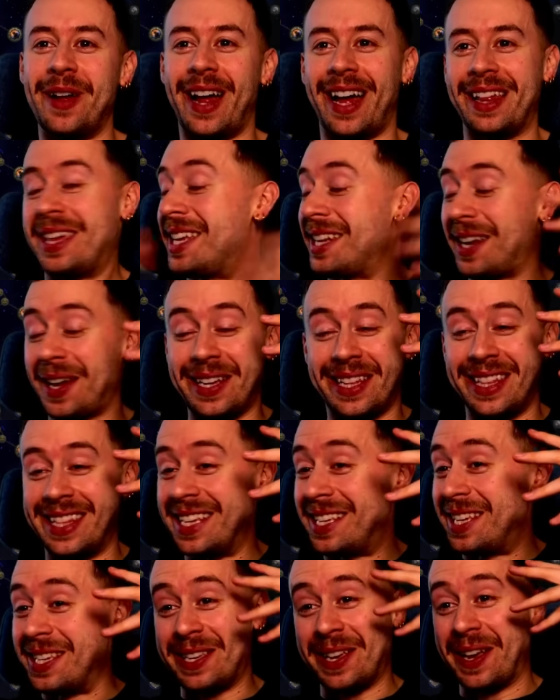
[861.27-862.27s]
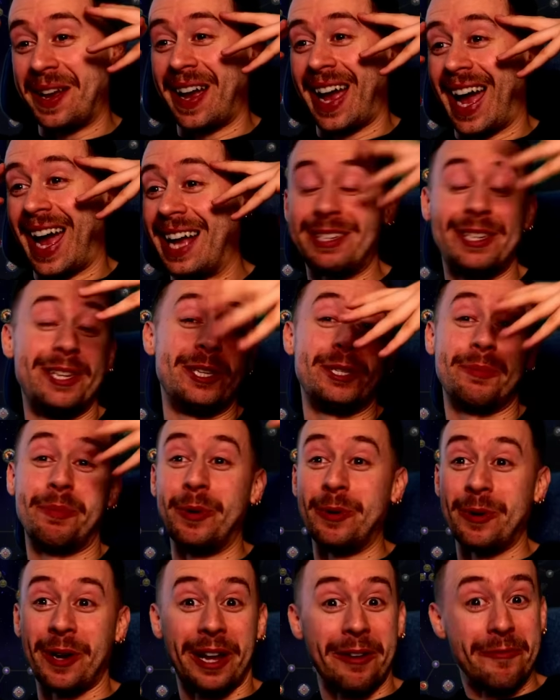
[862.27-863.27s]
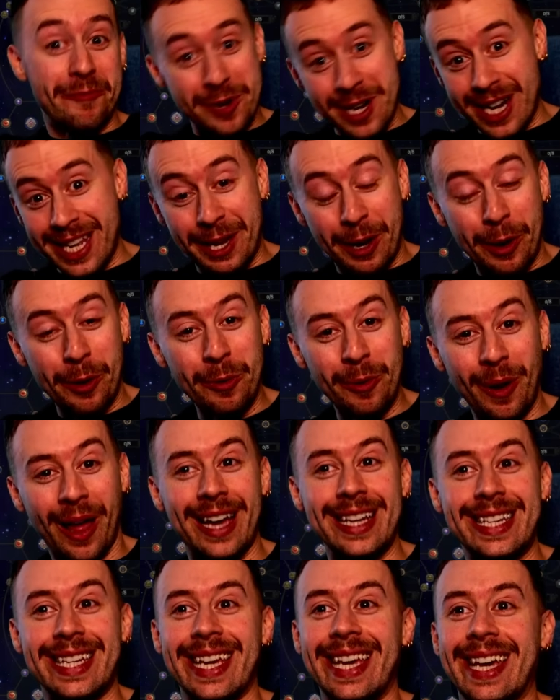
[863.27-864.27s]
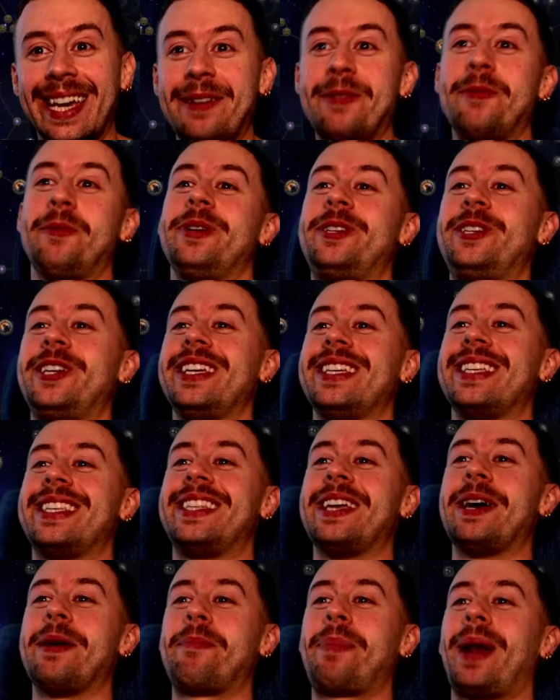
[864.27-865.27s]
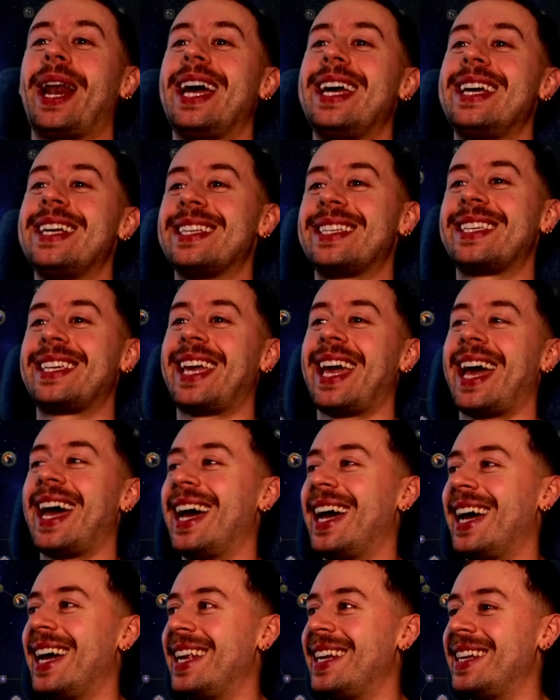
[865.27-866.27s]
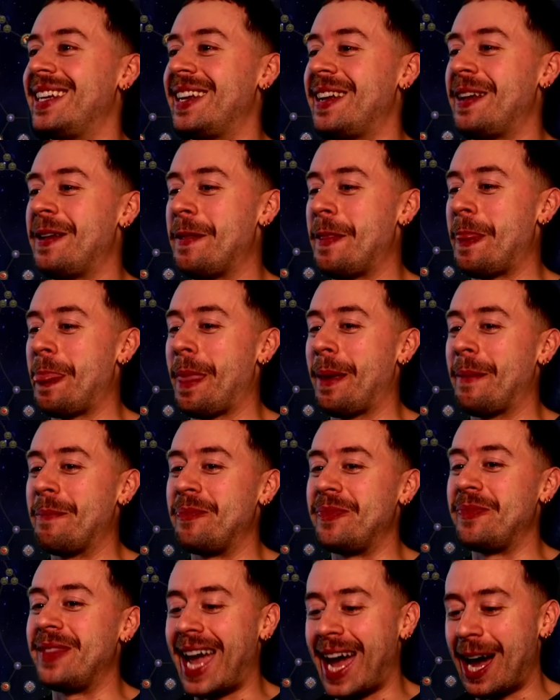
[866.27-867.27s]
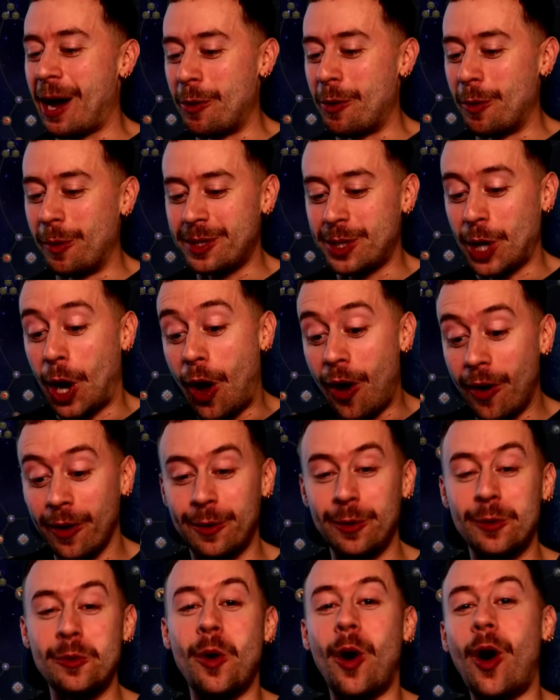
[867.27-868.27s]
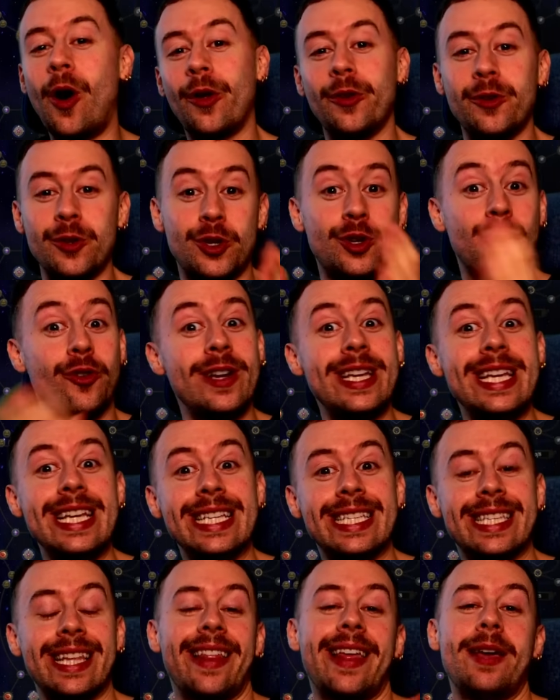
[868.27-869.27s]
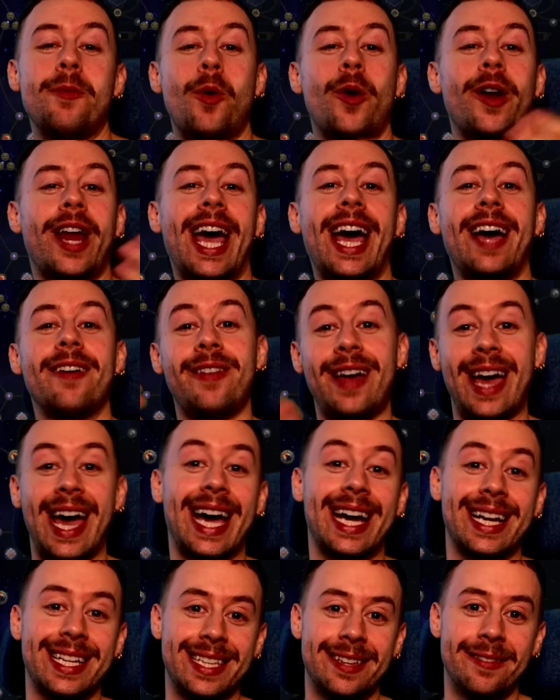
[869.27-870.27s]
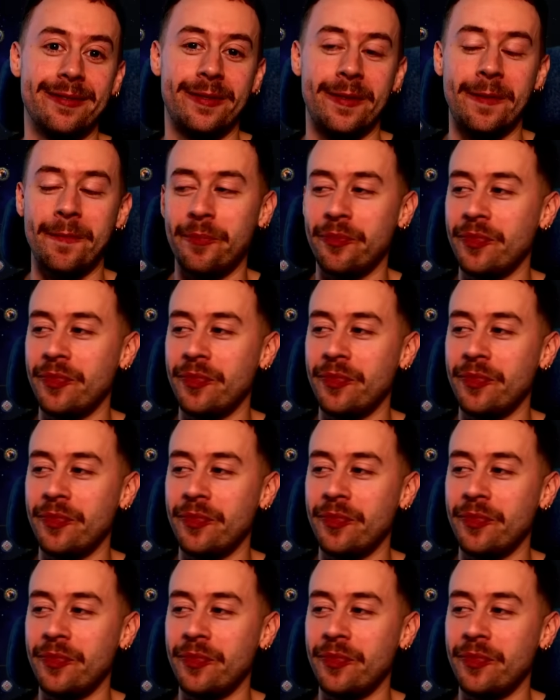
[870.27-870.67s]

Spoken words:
think like this is actually spawned like a really cool idea, which is that players can now toggle on trees that they want to have active.